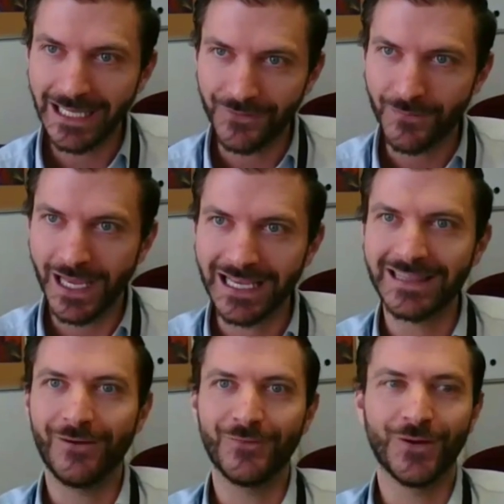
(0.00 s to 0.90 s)
if you make it
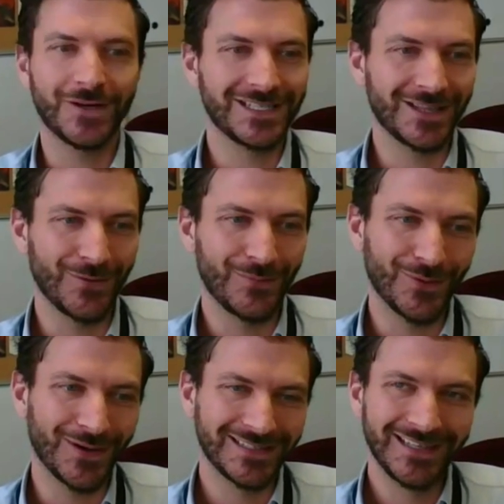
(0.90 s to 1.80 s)
that far into the
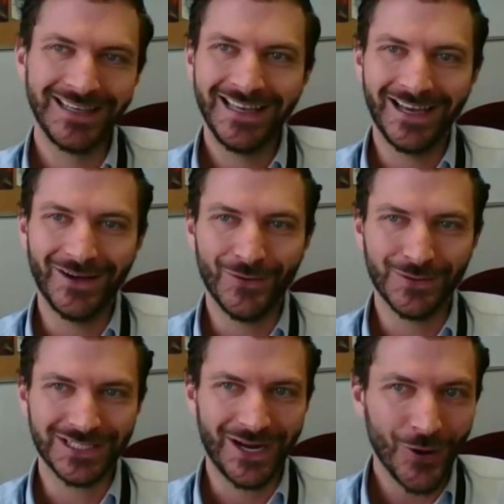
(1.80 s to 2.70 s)
report,
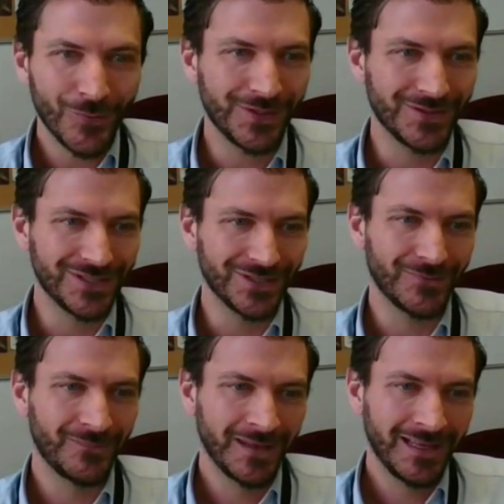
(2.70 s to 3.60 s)
which I hope you do.